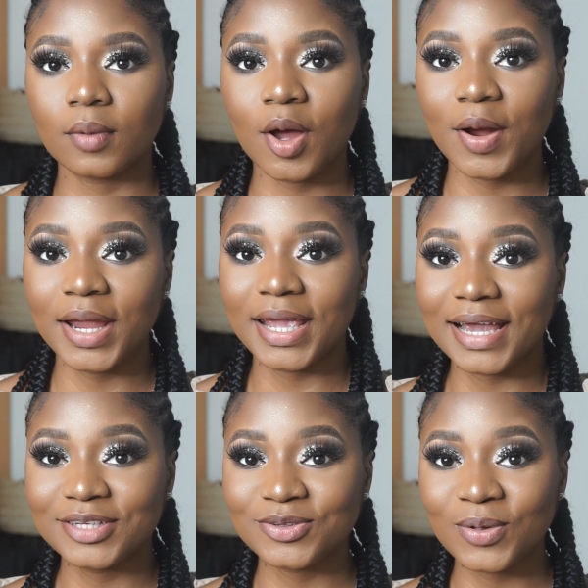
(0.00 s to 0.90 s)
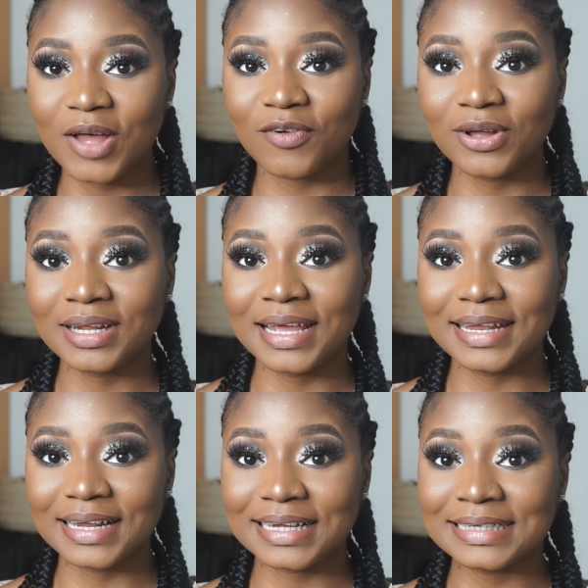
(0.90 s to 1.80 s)
Alright guys, so I've gone
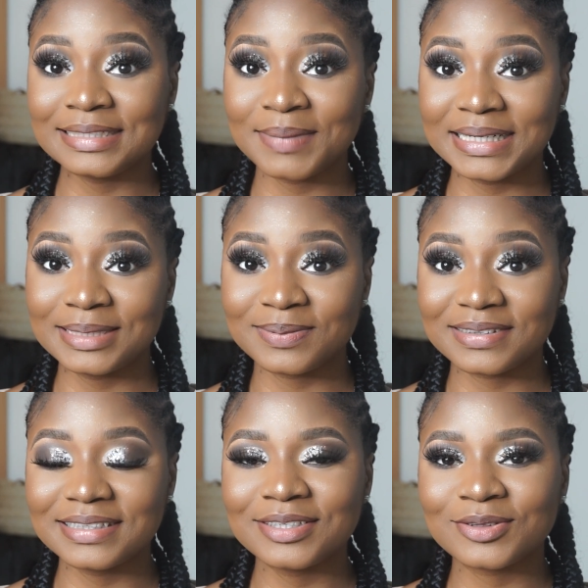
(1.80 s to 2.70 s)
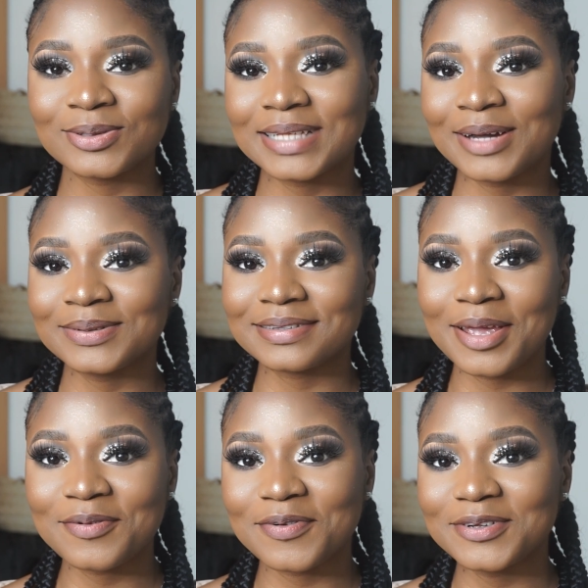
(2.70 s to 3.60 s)
ahead and cleaned my lipstick, so now it's
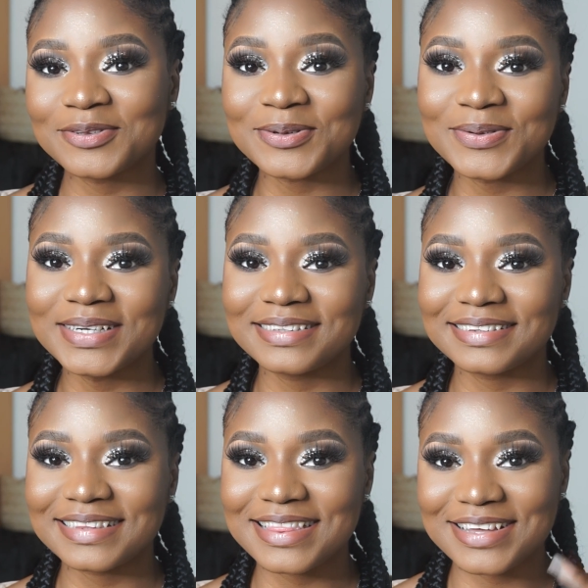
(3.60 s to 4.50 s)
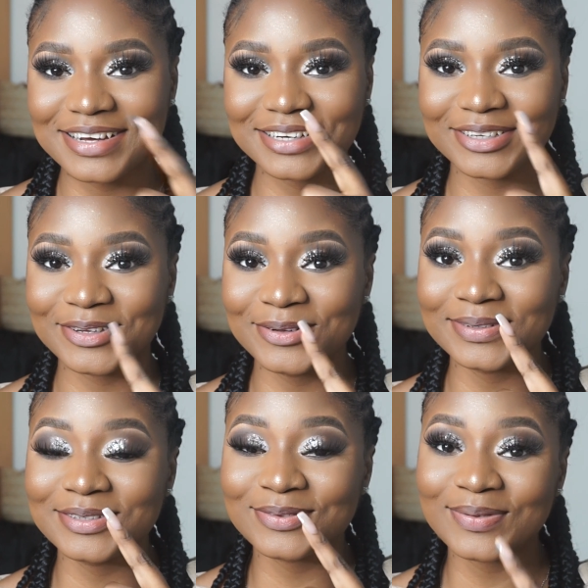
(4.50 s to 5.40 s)
time for us to create the
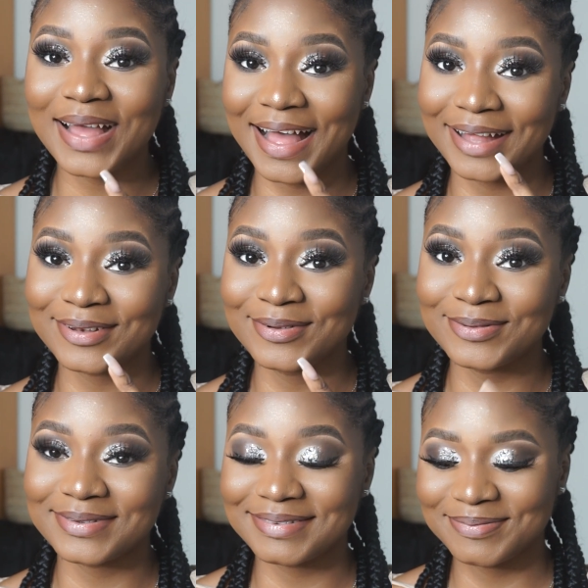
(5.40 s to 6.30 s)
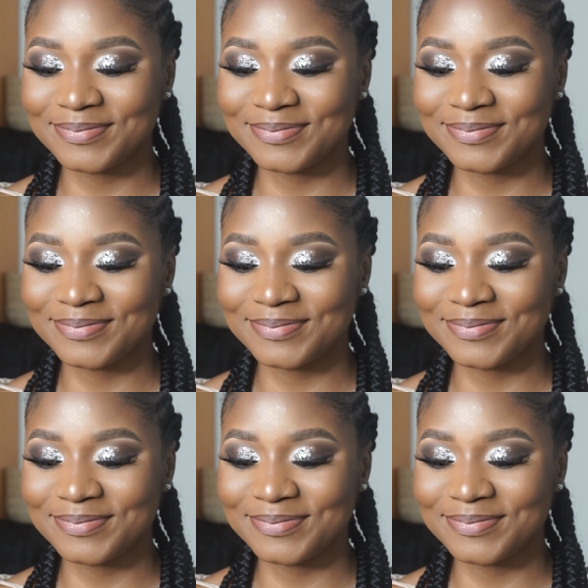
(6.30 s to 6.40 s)
cute little cat nose.